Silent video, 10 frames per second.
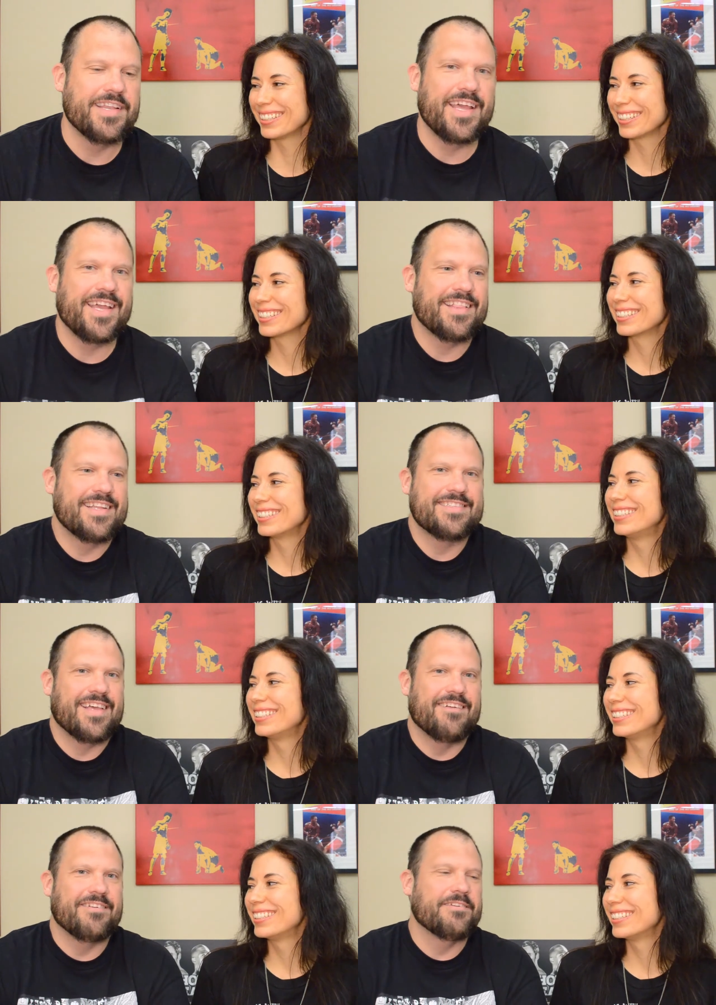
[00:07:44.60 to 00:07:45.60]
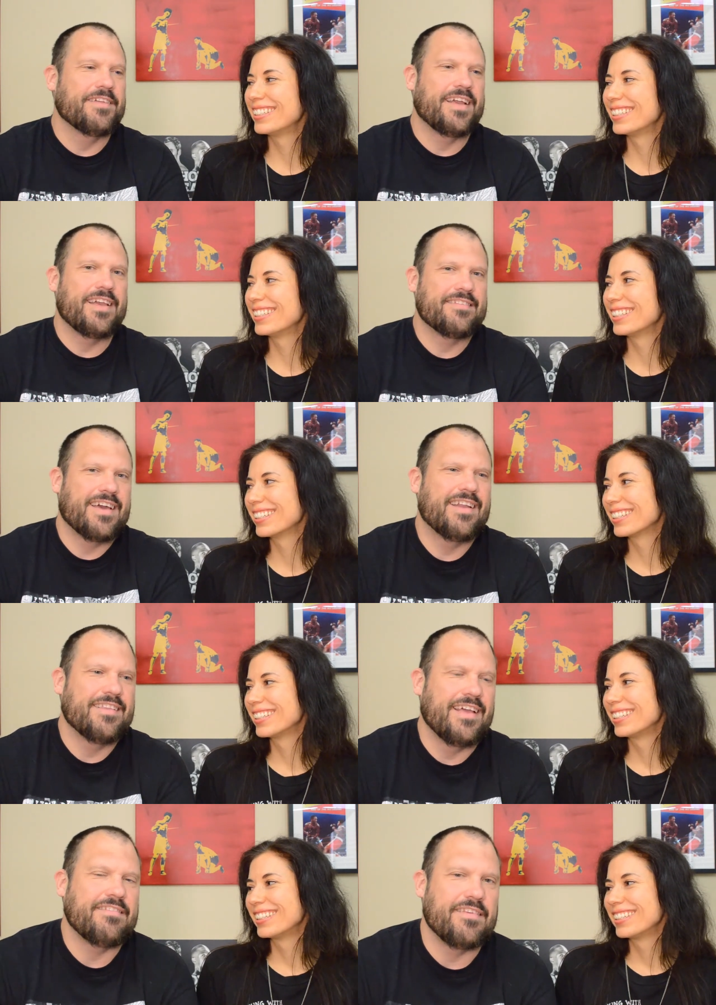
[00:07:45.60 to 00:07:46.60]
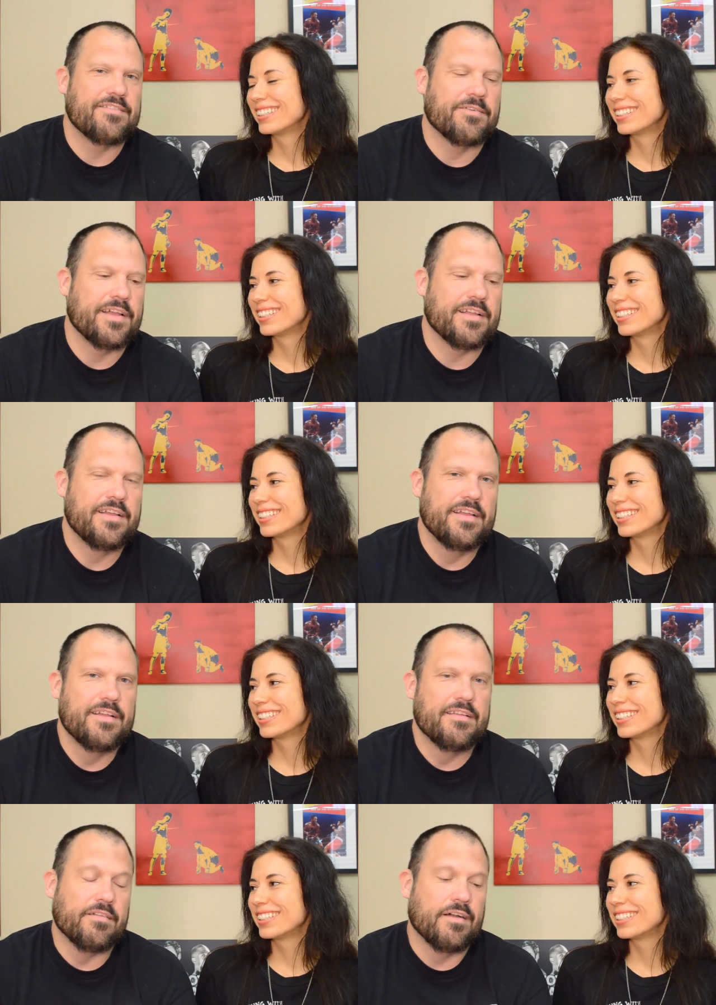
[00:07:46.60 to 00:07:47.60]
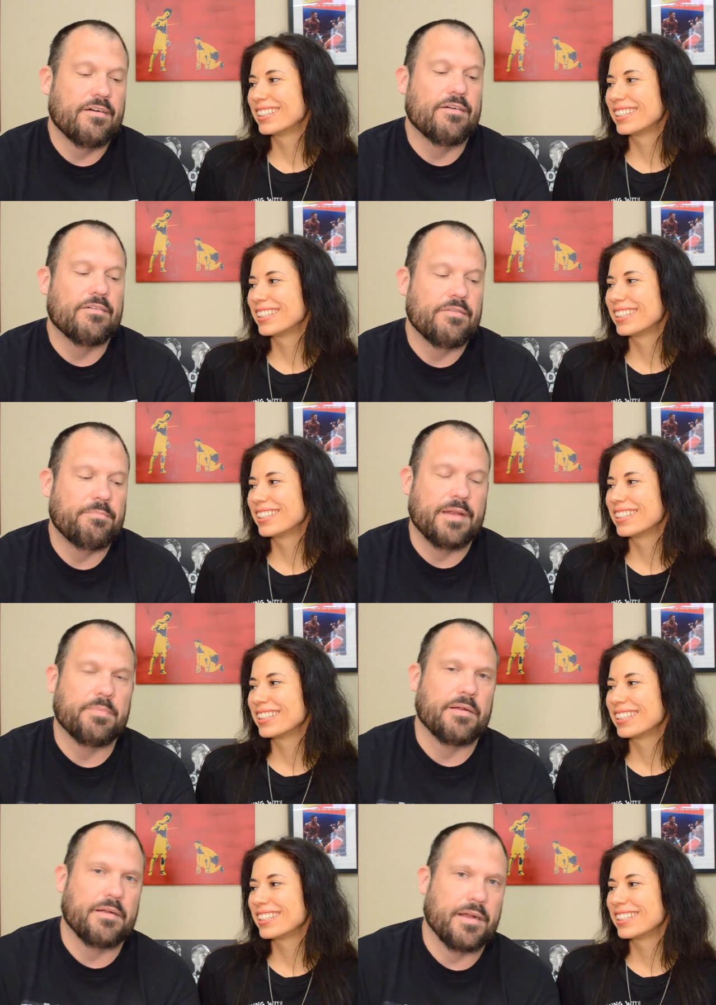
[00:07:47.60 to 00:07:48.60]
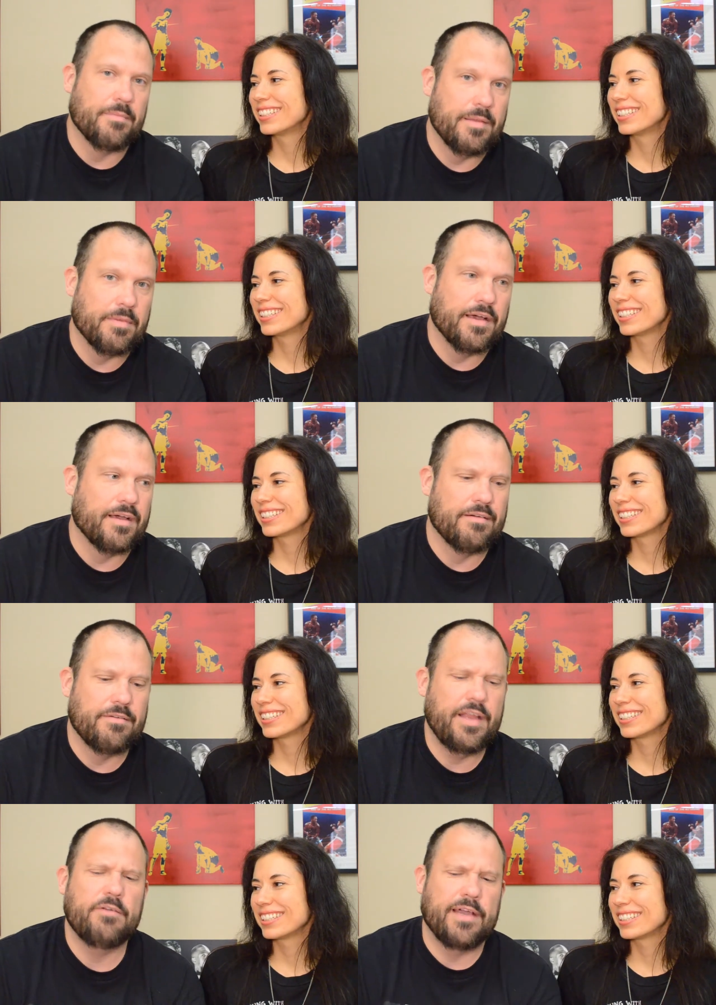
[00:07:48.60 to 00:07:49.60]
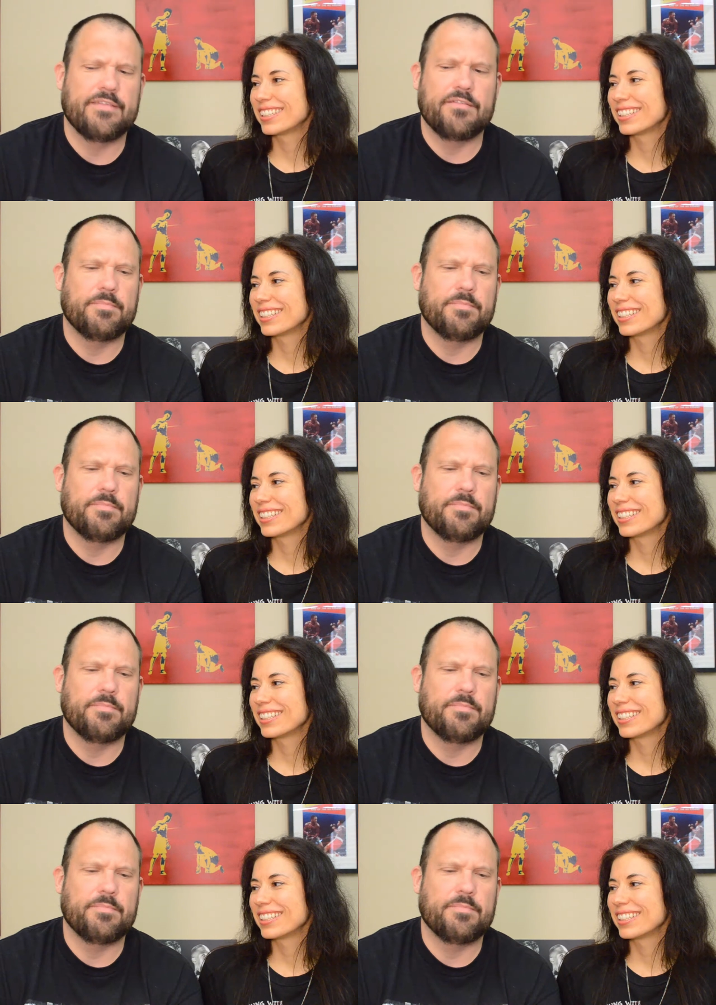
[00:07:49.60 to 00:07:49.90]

Speaker 1: like, that's... I don't know. Like, it's kind of lazy story. Like, oh, Peter Parker got bit by a radioactive